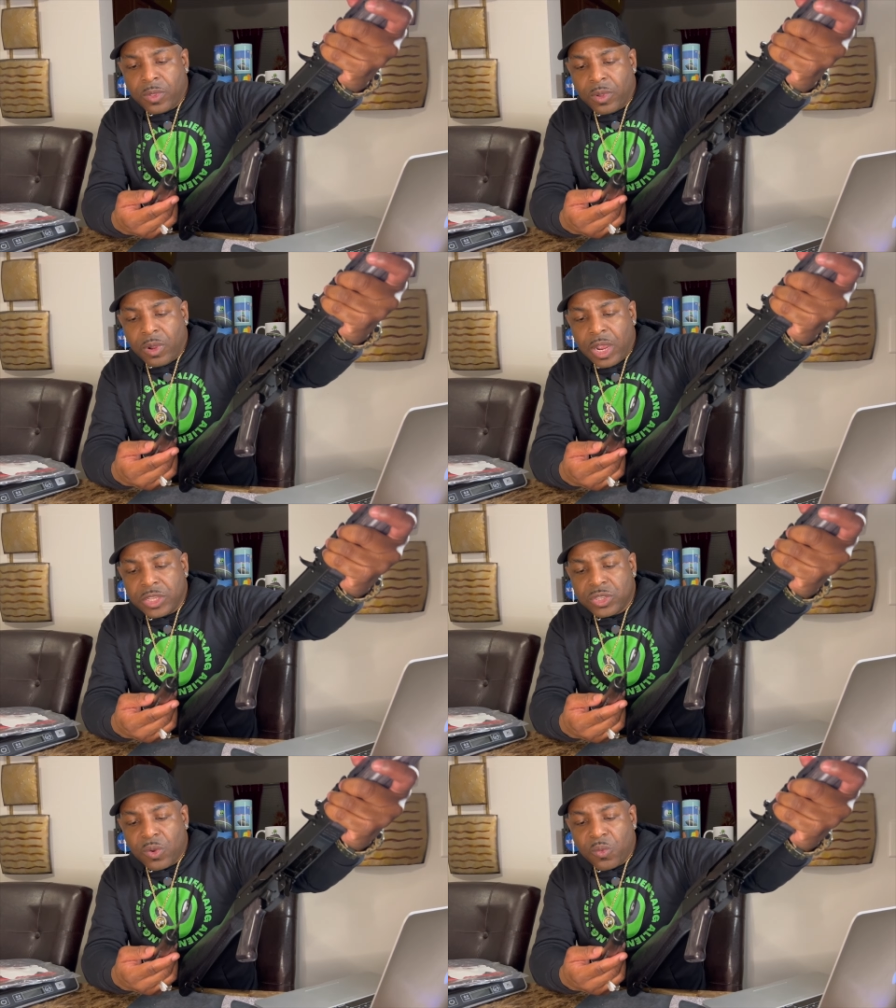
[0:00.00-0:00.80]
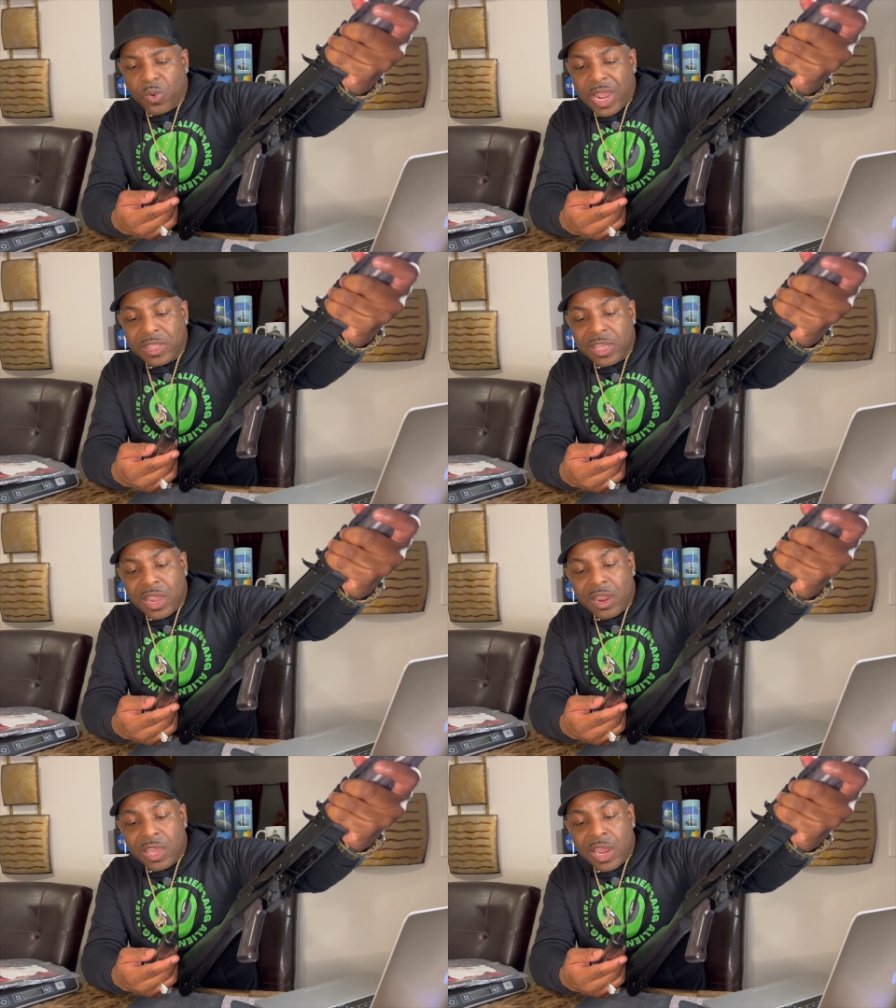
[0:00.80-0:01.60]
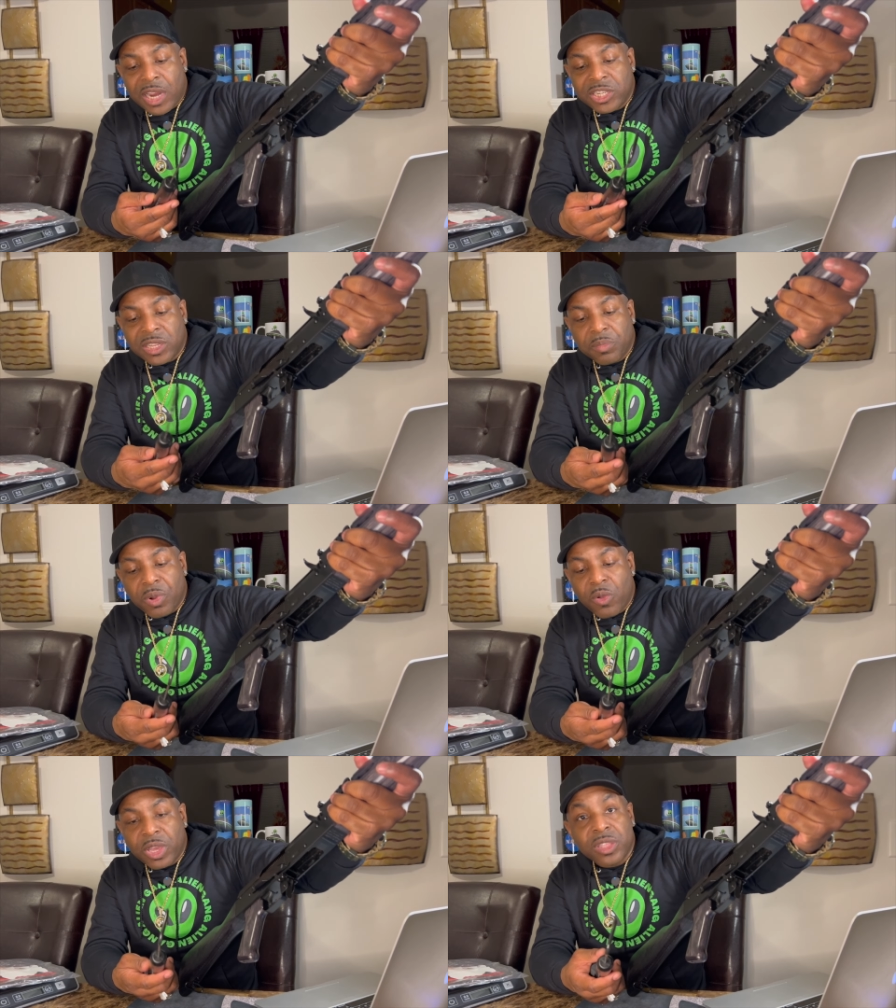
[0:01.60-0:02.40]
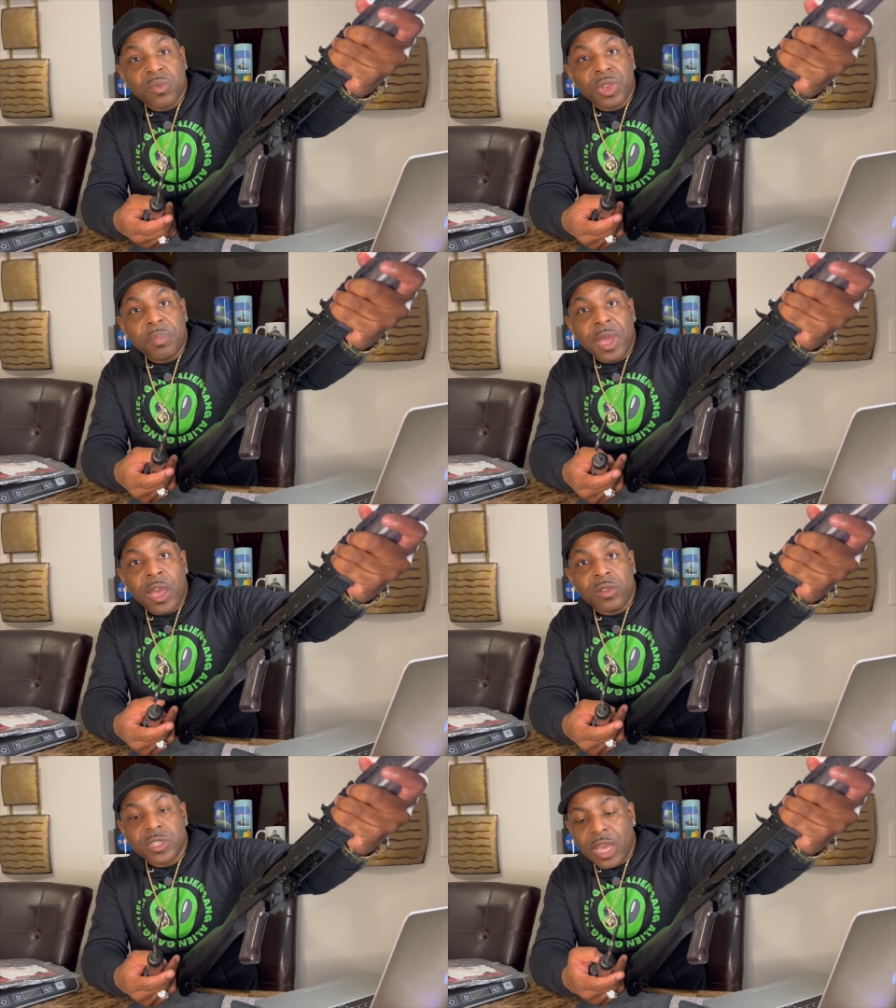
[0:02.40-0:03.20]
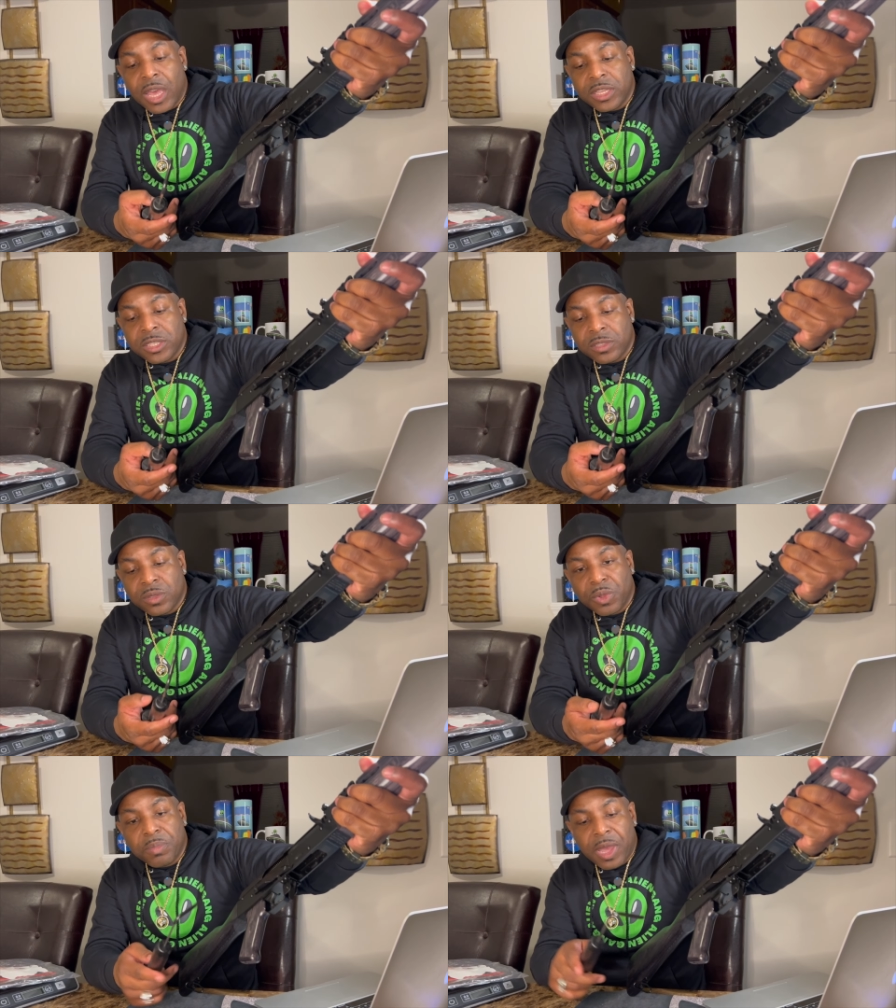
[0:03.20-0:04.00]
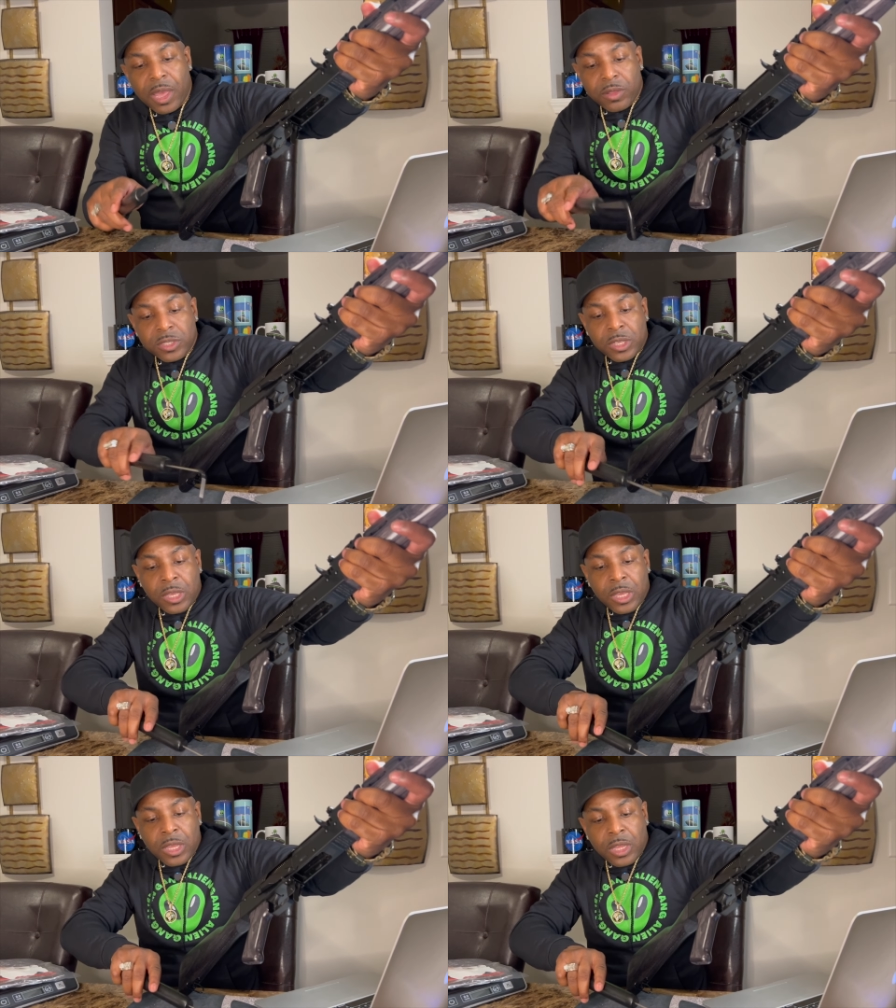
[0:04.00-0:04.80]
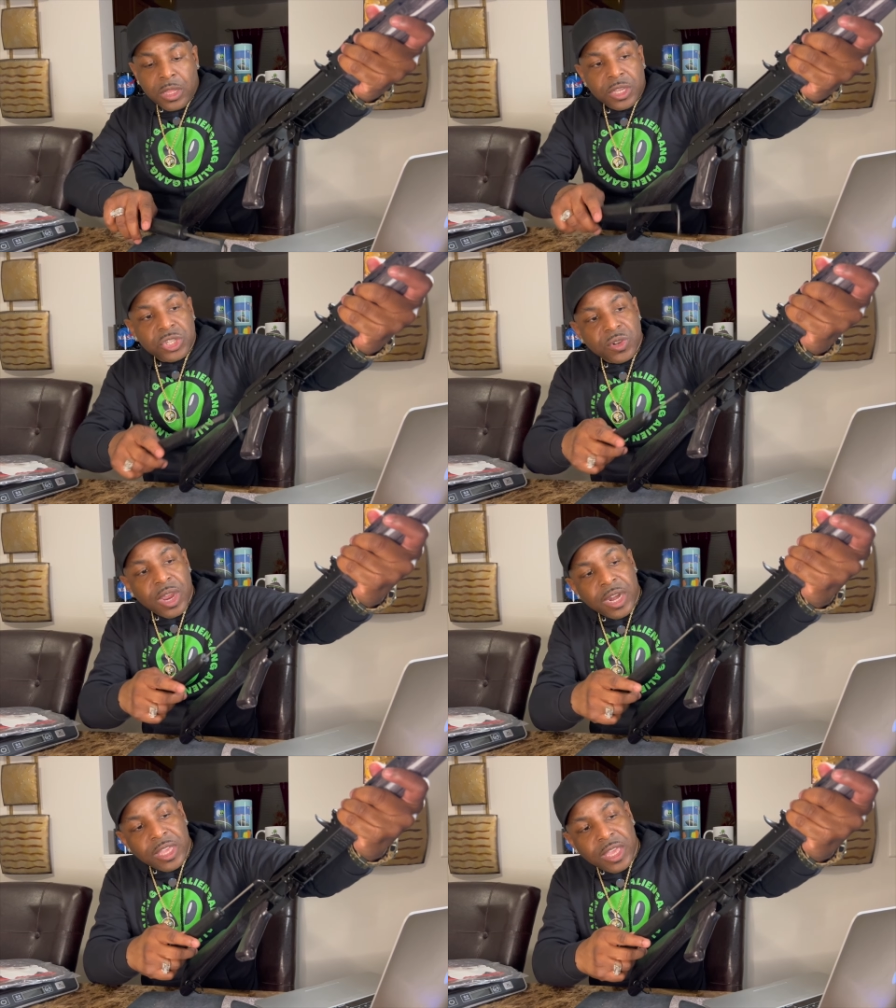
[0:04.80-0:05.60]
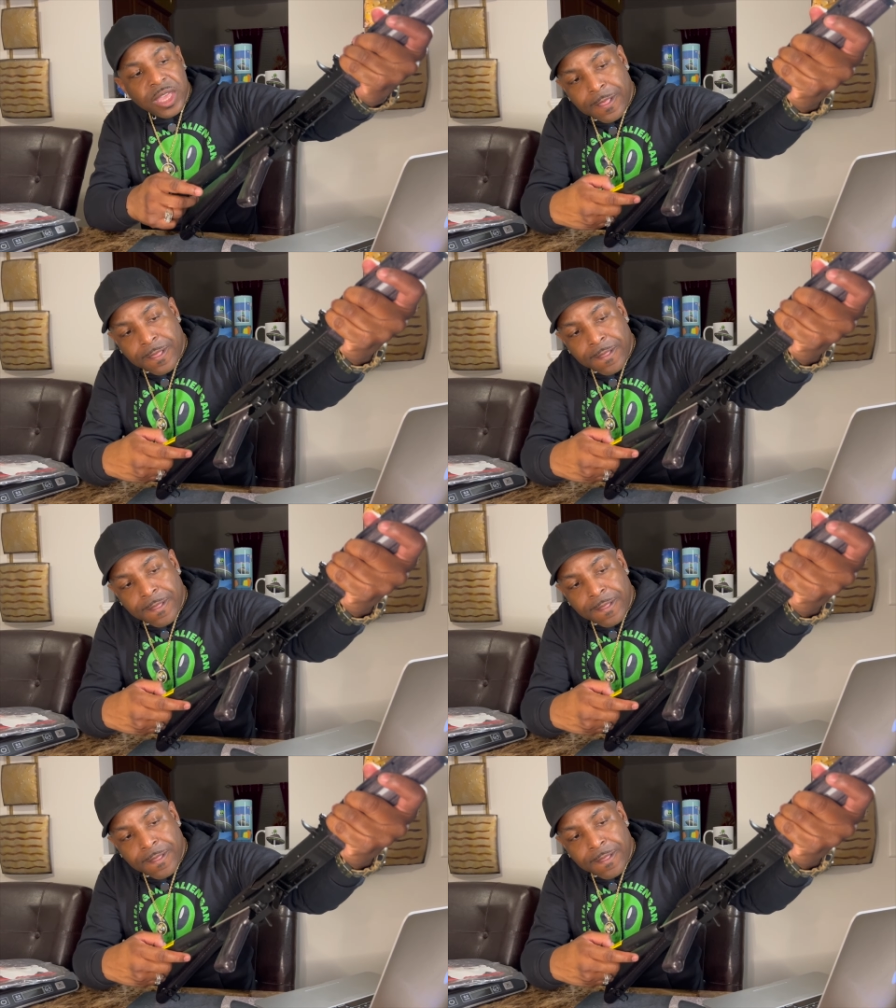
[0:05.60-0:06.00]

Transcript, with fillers: All right, so right there, it actually broke it, three pounds, guys, three pounds. Let's try it again.